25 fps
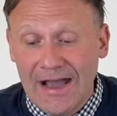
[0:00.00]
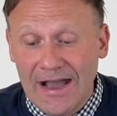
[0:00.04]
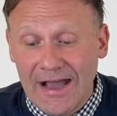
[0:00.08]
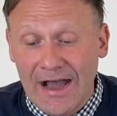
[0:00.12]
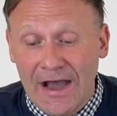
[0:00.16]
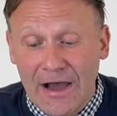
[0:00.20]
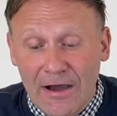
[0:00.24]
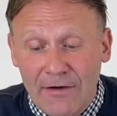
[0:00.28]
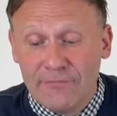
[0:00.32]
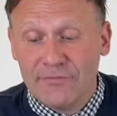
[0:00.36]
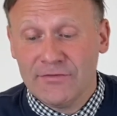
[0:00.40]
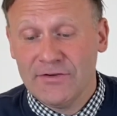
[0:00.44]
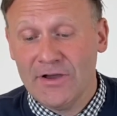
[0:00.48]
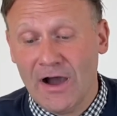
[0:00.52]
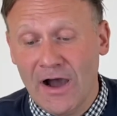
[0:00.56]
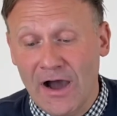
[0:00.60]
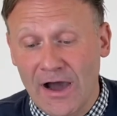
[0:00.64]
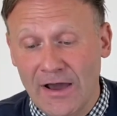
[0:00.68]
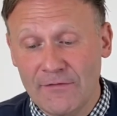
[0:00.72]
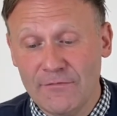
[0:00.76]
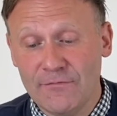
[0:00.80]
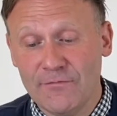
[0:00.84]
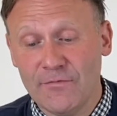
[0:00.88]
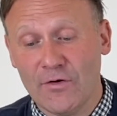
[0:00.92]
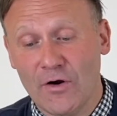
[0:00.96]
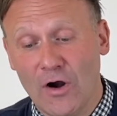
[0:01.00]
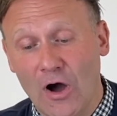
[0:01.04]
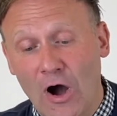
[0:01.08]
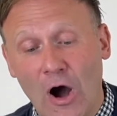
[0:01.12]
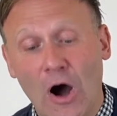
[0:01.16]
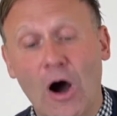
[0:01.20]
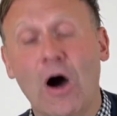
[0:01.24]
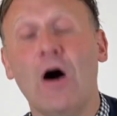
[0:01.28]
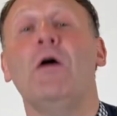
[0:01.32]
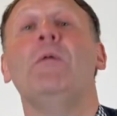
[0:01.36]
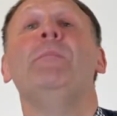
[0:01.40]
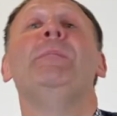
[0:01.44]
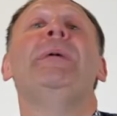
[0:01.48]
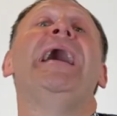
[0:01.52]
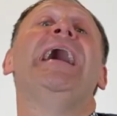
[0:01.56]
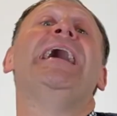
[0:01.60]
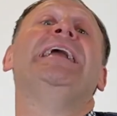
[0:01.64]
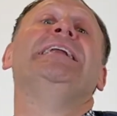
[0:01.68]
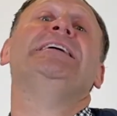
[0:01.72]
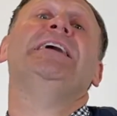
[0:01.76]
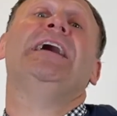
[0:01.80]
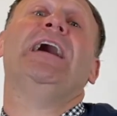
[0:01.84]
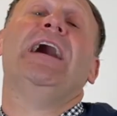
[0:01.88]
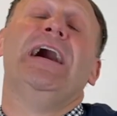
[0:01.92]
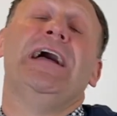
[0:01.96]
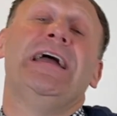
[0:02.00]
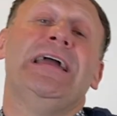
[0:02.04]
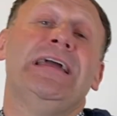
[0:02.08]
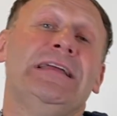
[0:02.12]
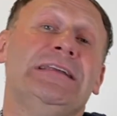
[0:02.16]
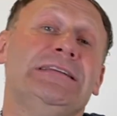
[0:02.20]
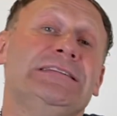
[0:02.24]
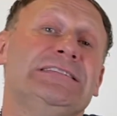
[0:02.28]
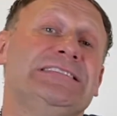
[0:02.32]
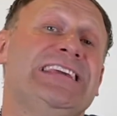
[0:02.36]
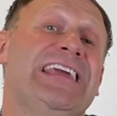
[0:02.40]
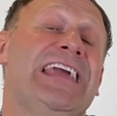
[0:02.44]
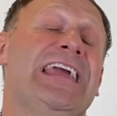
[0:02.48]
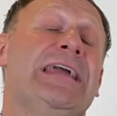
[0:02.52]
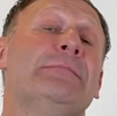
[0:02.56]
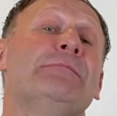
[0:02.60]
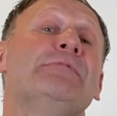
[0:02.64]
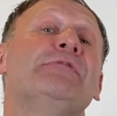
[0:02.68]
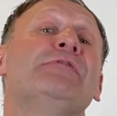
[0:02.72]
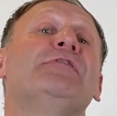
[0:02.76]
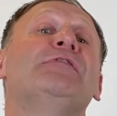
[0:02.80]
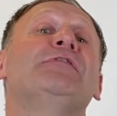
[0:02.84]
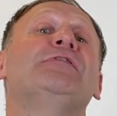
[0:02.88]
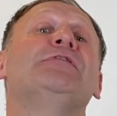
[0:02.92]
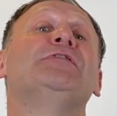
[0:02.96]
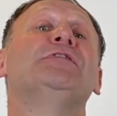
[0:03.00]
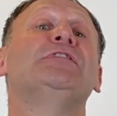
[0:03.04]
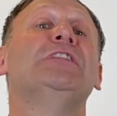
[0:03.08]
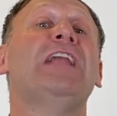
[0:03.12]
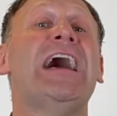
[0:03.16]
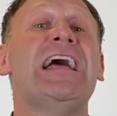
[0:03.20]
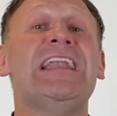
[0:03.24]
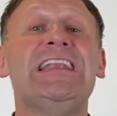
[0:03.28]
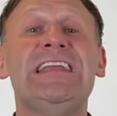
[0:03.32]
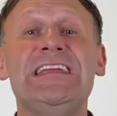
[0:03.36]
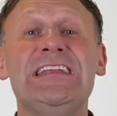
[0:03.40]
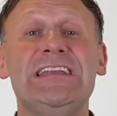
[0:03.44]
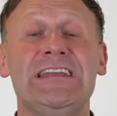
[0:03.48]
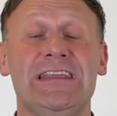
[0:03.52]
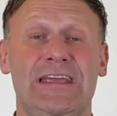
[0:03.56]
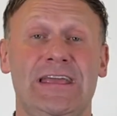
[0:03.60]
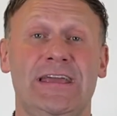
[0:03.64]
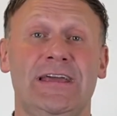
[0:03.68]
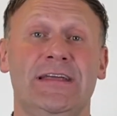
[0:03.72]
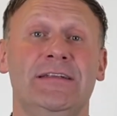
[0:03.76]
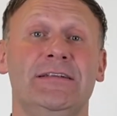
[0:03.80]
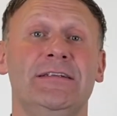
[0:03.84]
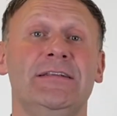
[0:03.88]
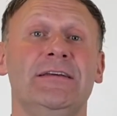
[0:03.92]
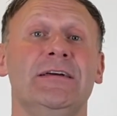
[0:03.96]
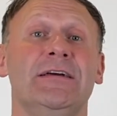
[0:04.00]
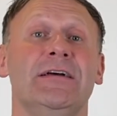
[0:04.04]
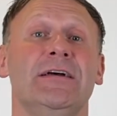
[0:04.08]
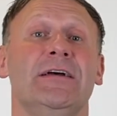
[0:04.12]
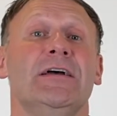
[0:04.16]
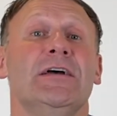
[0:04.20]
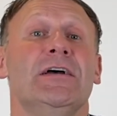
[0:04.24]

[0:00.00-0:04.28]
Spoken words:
of God for all mankind came flooding in,